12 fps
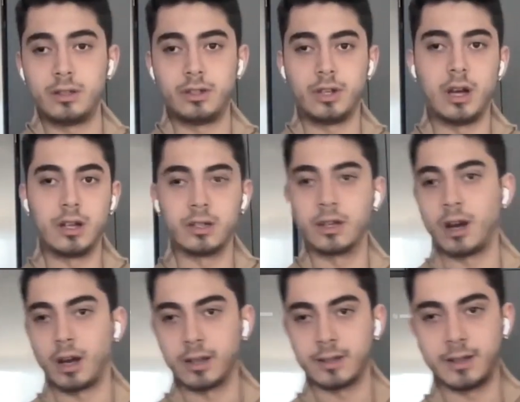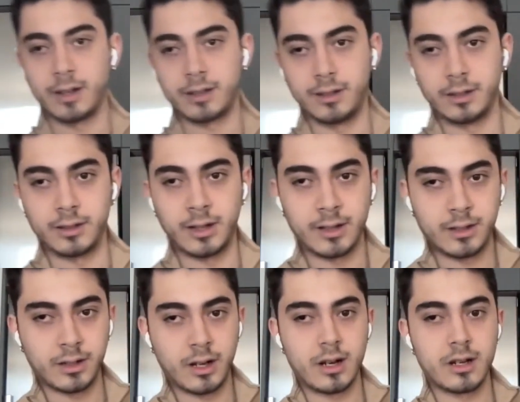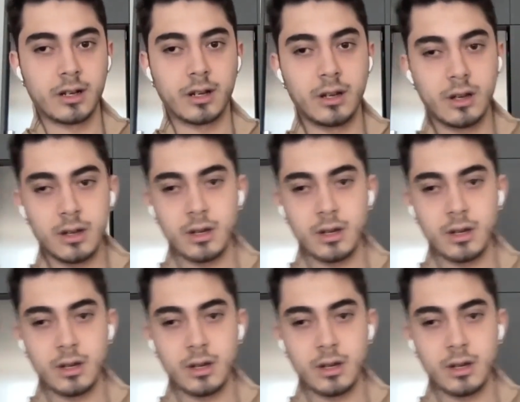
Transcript: strategy, HockeyStack's LinkedIn as strategy,